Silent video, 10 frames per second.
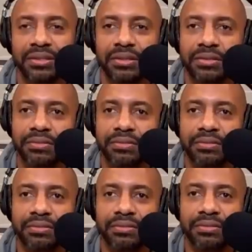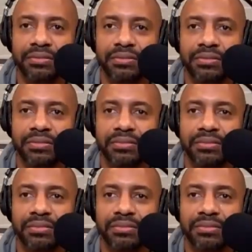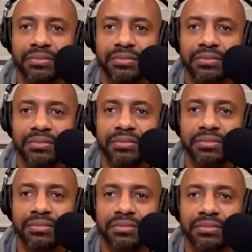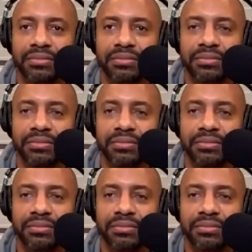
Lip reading: (not speaking)